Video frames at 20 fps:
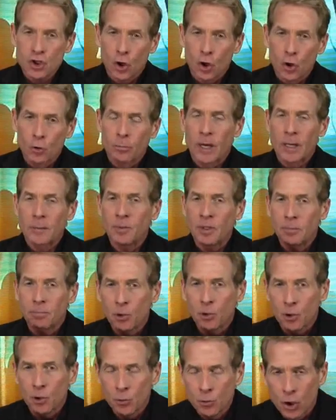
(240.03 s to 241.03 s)
told by
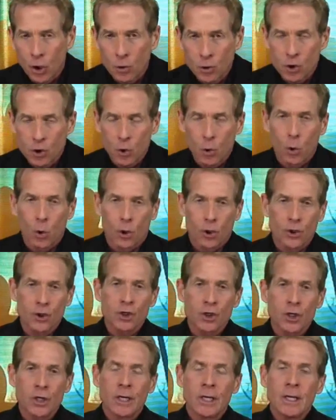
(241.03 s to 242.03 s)
people who know
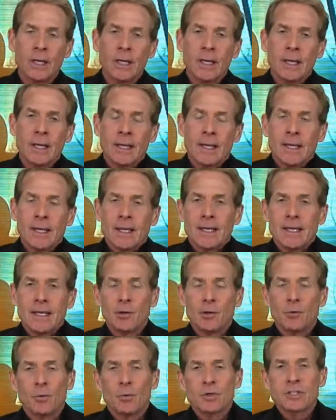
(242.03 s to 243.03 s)
George,
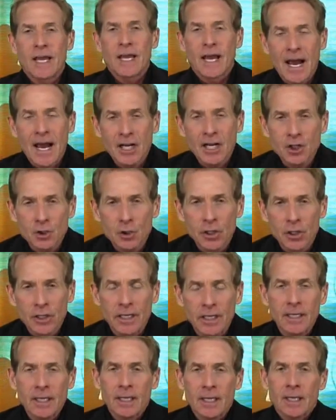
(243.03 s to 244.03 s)
it was
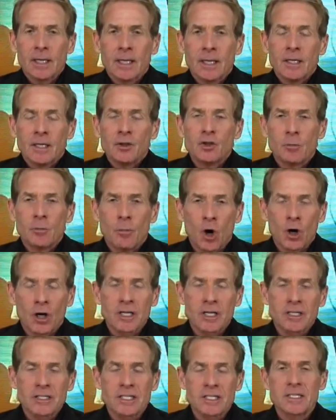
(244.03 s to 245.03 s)
actually
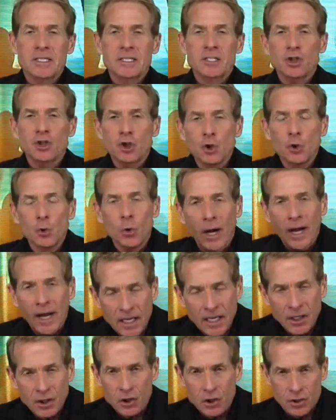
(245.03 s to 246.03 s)
DeMarcus's two
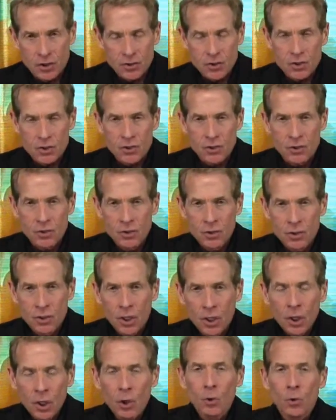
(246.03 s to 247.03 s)
agents
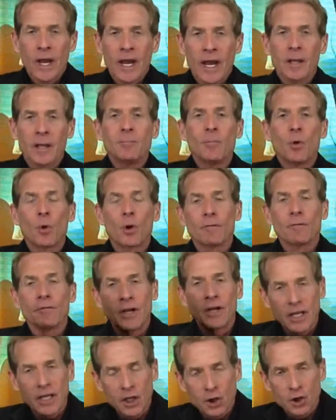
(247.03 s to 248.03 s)
who had more of
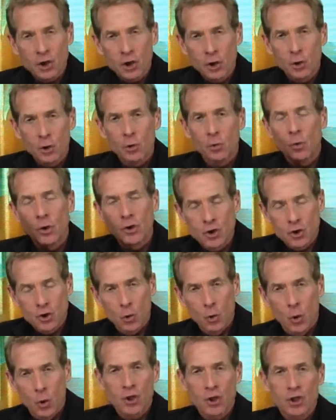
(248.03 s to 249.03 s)
an issue with
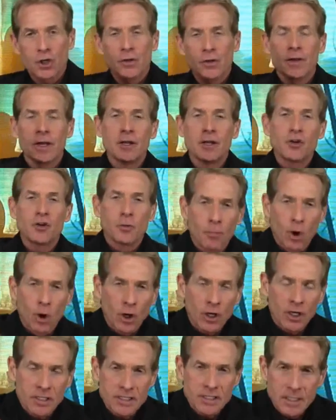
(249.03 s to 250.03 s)
George than
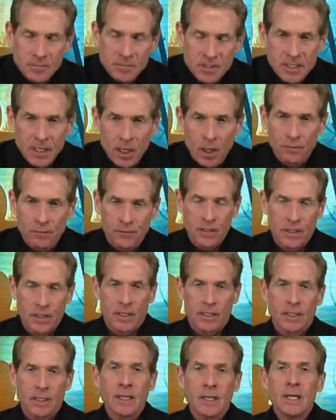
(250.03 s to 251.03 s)
DeMarcus himself
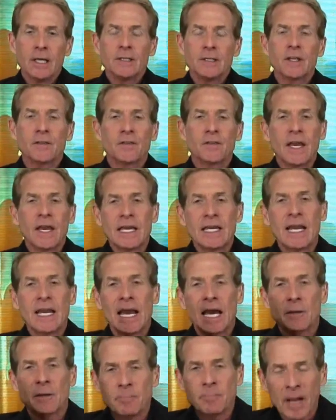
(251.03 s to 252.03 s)
did. That they had
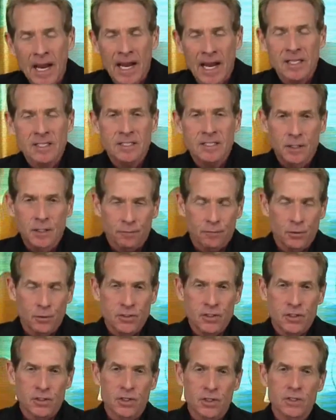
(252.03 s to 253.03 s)
had past
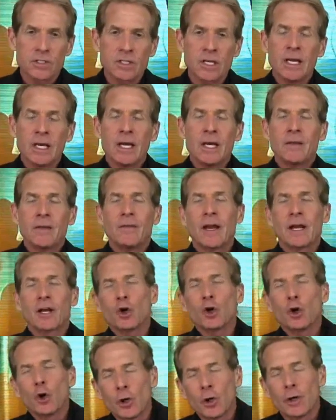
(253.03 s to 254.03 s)
differences
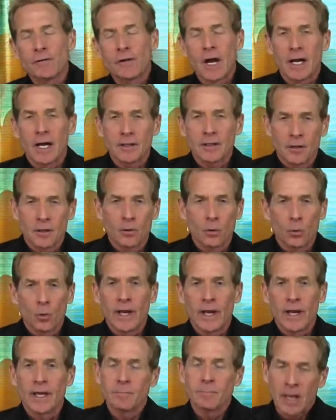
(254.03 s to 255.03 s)
that could have gotten in the
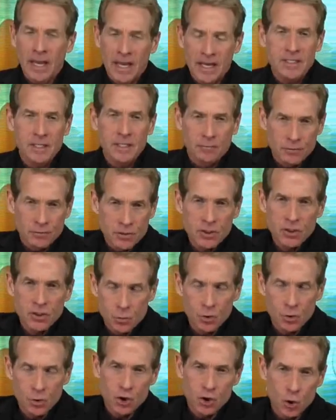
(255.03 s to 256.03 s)
way, past
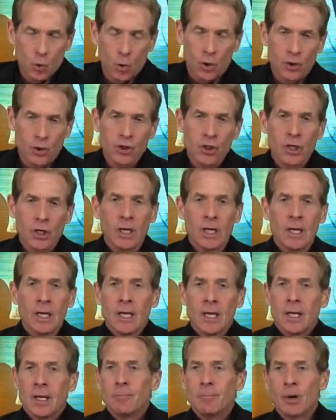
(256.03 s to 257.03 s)
differences with George.
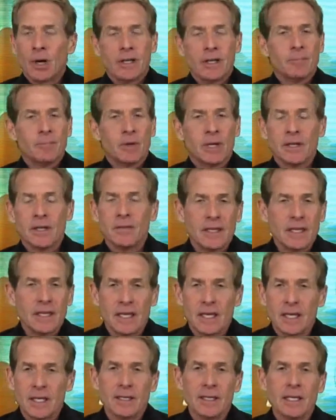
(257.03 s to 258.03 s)
But in
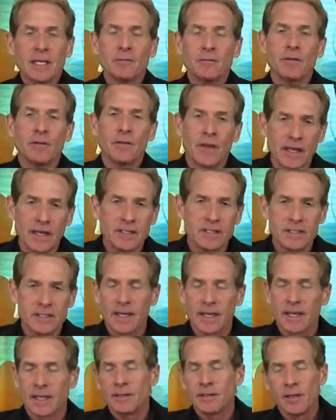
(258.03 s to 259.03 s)
the end, even they
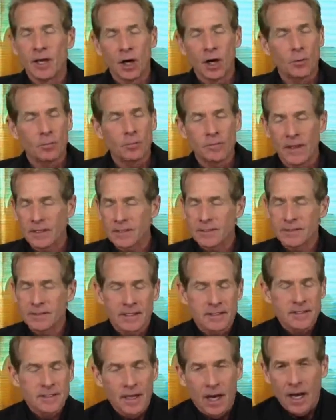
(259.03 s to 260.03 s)
said, no,
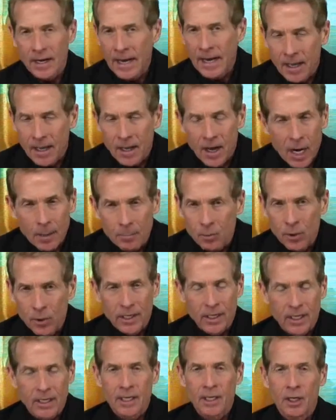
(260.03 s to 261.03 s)
that's not
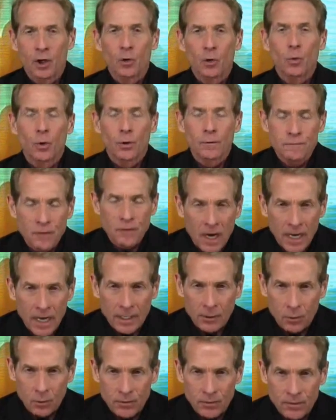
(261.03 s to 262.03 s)
operating here. We're
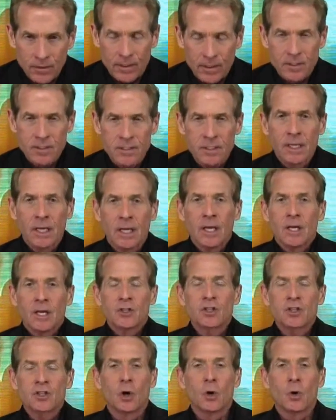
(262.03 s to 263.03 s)
fine with this.
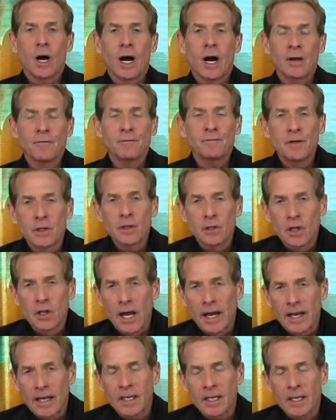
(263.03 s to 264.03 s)
So I feel
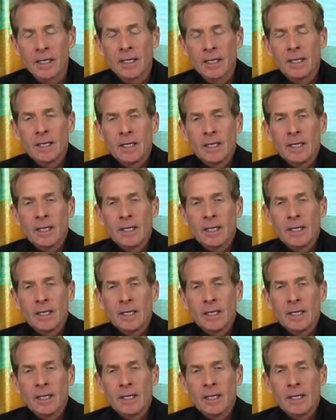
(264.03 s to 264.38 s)
like